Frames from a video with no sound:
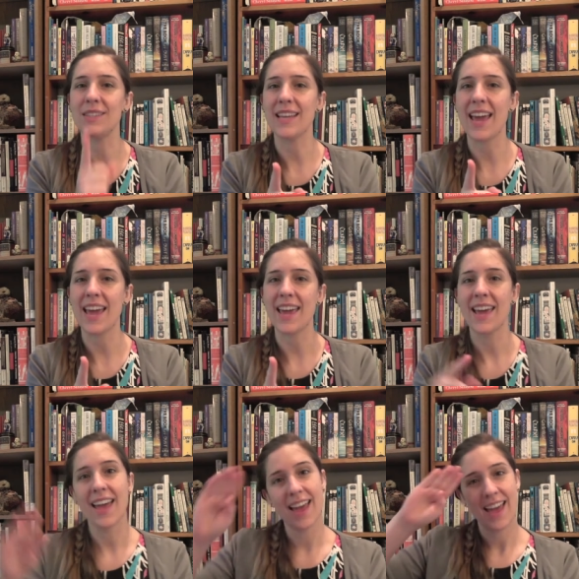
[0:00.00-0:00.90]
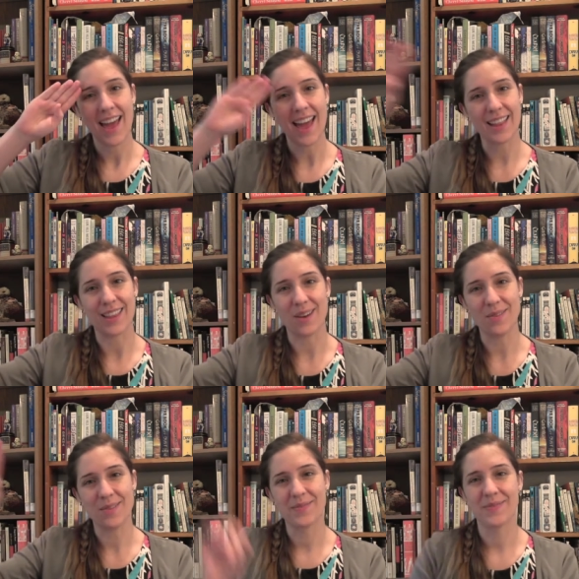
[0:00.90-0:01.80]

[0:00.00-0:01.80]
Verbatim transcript: say hello.